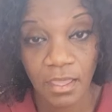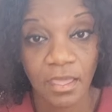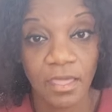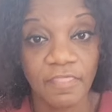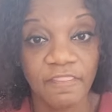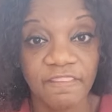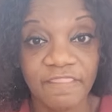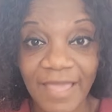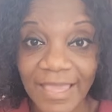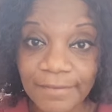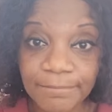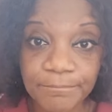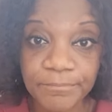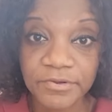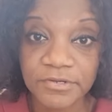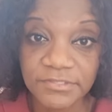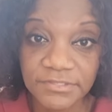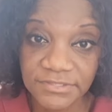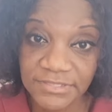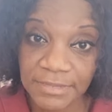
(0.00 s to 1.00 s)
That
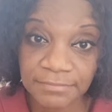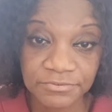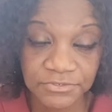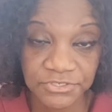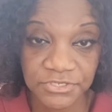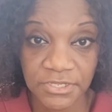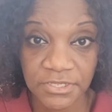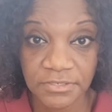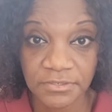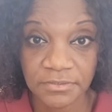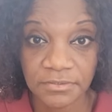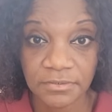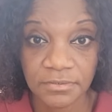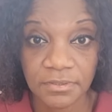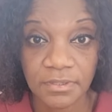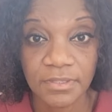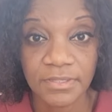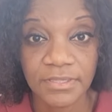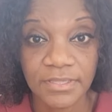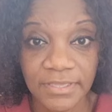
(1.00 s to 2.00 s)
perception
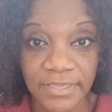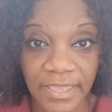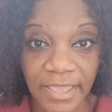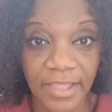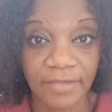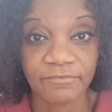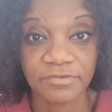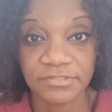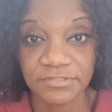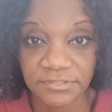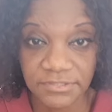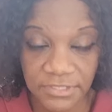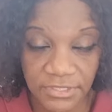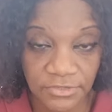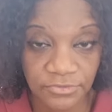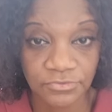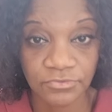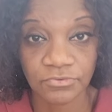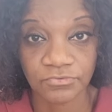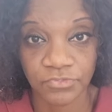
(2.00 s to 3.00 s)
carries
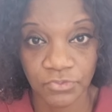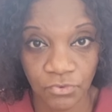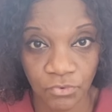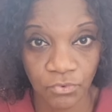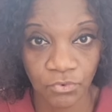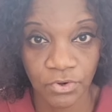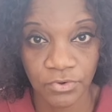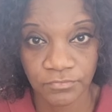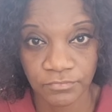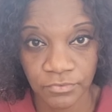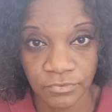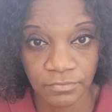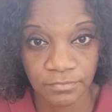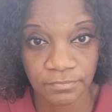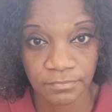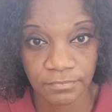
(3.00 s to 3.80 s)
into the courtroom.